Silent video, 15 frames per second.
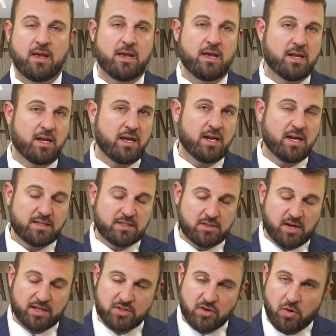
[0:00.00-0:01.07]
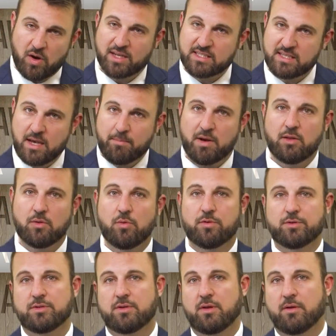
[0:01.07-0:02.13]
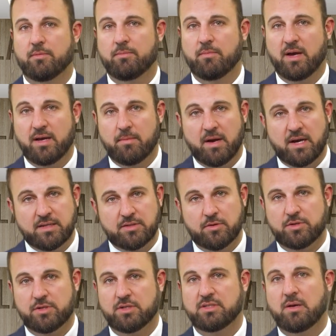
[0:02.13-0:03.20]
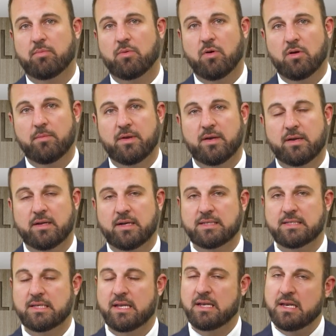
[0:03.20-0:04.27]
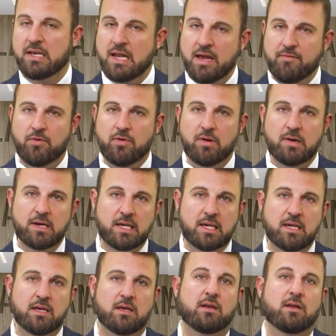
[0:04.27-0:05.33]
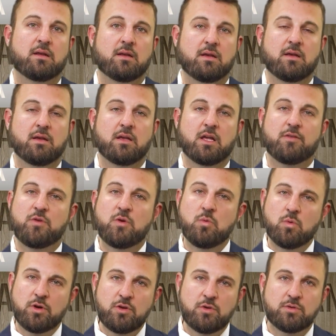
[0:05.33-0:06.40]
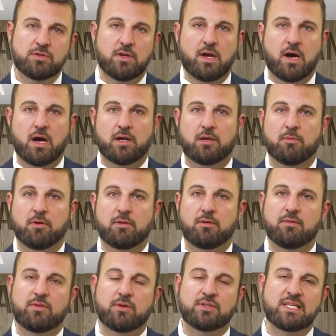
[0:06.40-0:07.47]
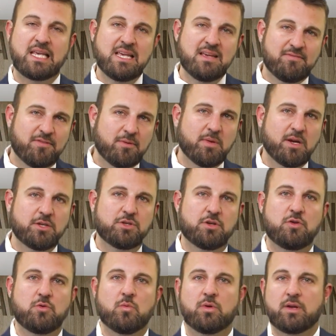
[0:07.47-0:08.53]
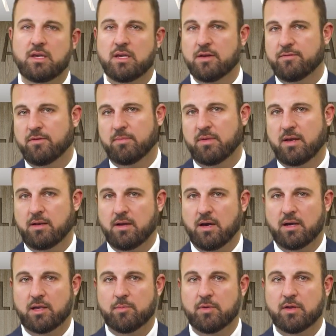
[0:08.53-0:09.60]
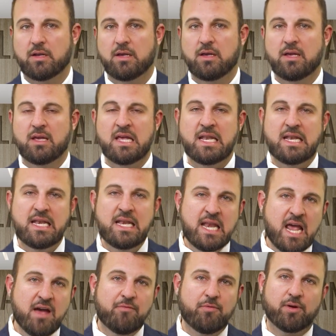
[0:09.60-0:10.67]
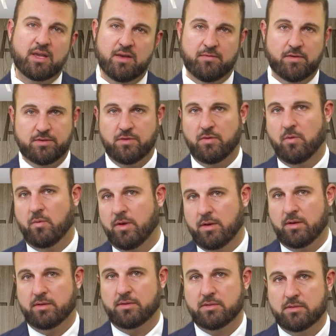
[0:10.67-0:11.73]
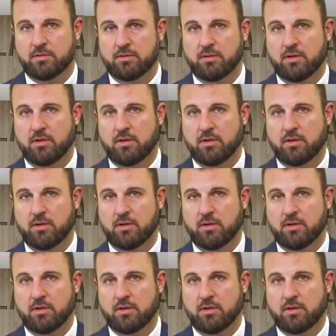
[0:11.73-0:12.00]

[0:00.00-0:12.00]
And I sat my lawyers down, my associates, I brought them in and I said, never again, if you want to use a document, if there's information you want to get from that document, never give it to the witness